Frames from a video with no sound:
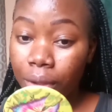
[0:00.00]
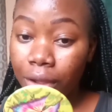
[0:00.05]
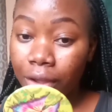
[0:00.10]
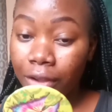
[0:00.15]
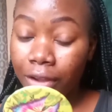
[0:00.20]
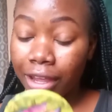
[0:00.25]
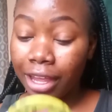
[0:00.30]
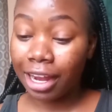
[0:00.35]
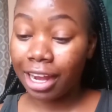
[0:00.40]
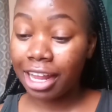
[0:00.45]

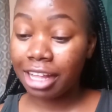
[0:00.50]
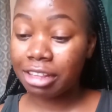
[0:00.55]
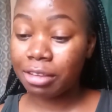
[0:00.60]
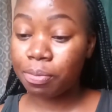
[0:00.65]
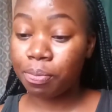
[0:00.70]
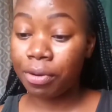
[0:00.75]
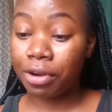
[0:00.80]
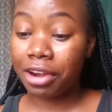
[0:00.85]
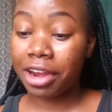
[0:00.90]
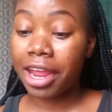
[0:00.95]
Okay, let's
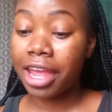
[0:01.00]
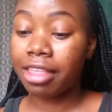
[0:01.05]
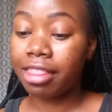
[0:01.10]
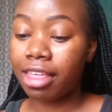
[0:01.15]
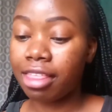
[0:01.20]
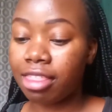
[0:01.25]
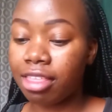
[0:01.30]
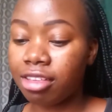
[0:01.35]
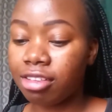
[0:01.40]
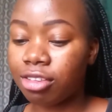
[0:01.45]
pray
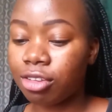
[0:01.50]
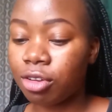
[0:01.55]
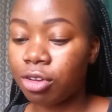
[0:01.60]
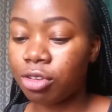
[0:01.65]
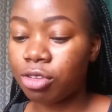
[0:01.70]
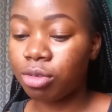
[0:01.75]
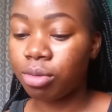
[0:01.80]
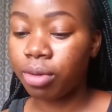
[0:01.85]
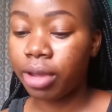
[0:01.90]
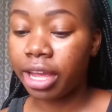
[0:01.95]
that this
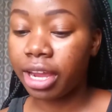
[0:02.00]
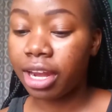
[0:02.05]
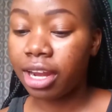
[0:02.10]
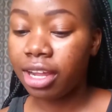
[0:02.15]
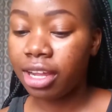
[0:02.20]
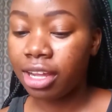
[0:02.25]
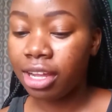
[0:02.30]
goes well.